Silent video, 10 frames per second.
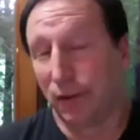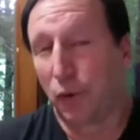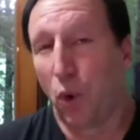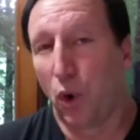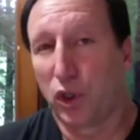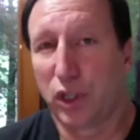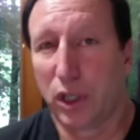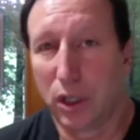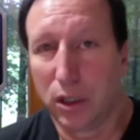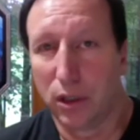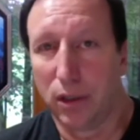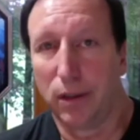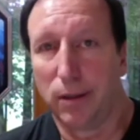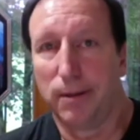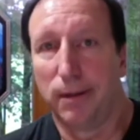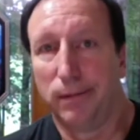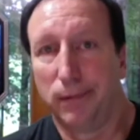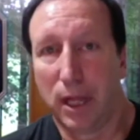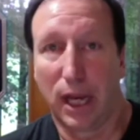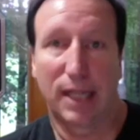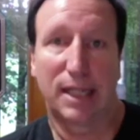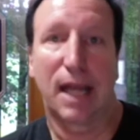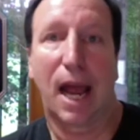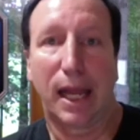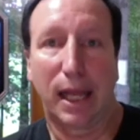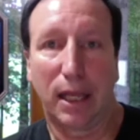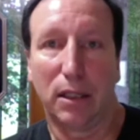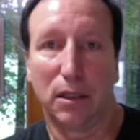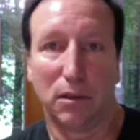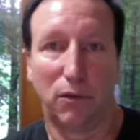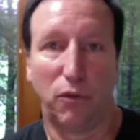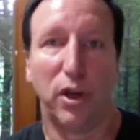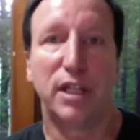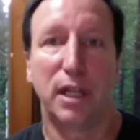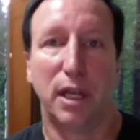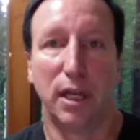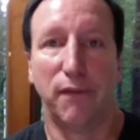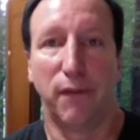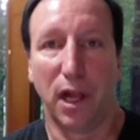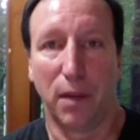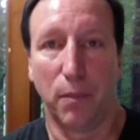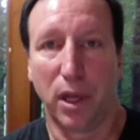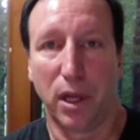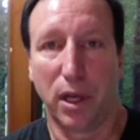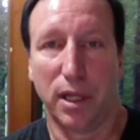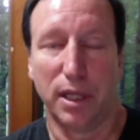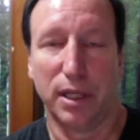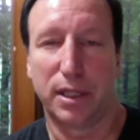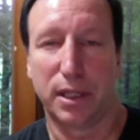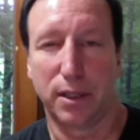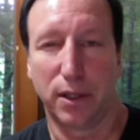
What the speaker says: course, an exciting recent development is